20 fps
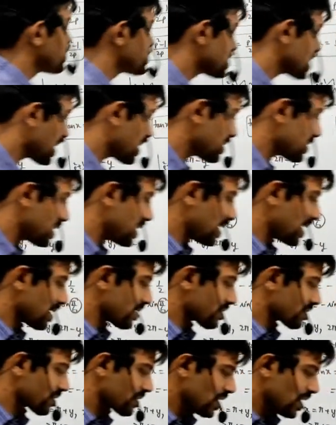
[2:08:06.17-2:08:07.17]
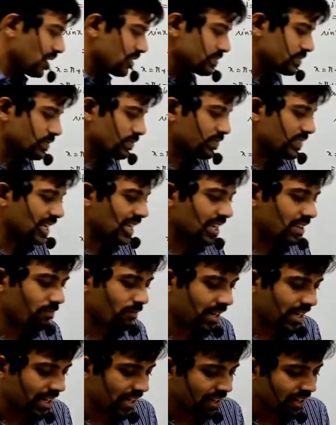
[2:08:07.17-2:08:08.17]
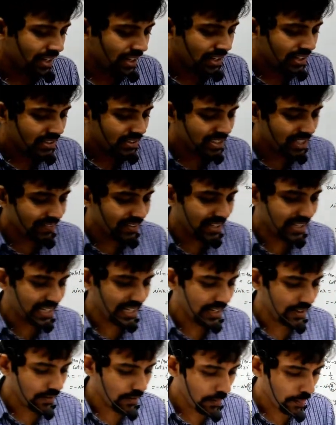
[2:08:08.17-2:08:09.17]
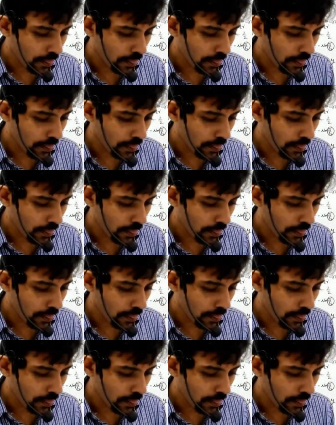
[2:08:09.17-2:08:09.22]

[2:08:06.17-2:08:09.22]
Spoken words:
sin theta is 15 by 17.